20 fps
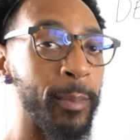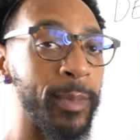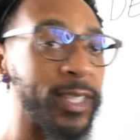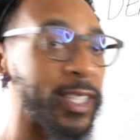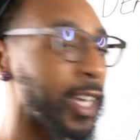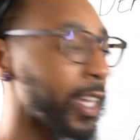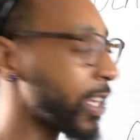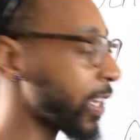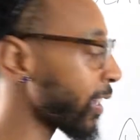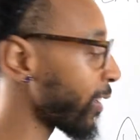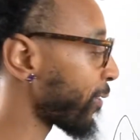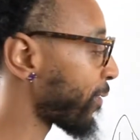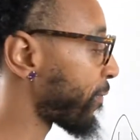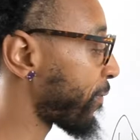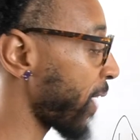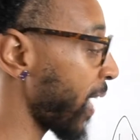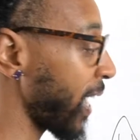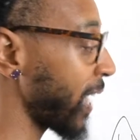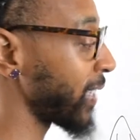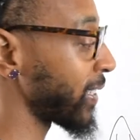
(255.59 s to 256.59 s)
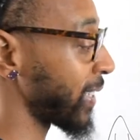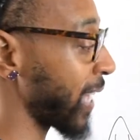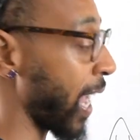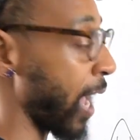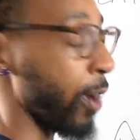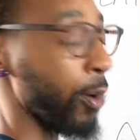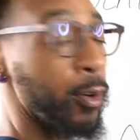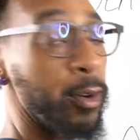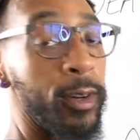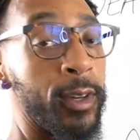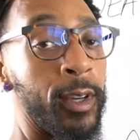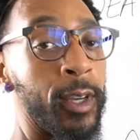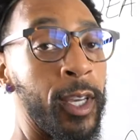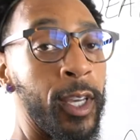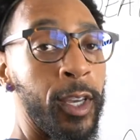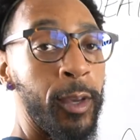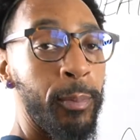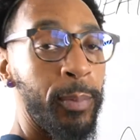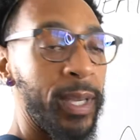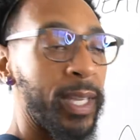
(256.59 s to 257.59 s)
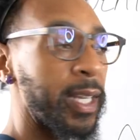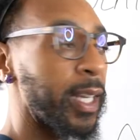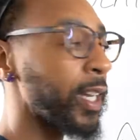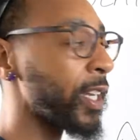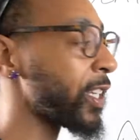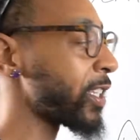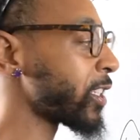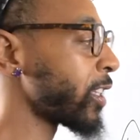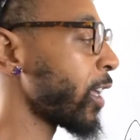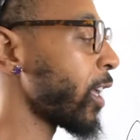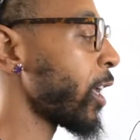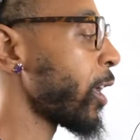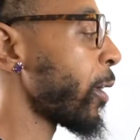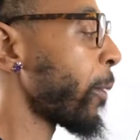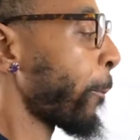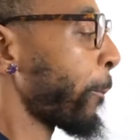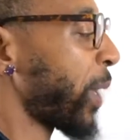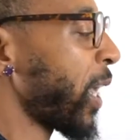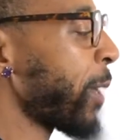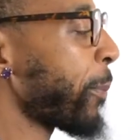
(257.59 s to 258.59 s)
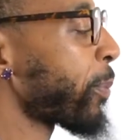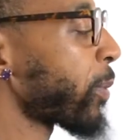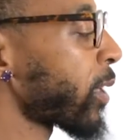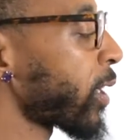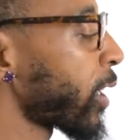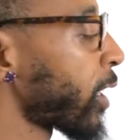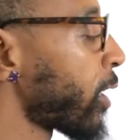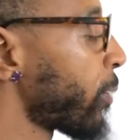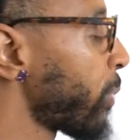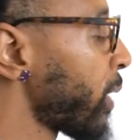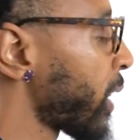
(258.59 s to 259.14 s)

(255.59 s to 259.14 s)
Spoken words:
is going to get phased out, because people are going to be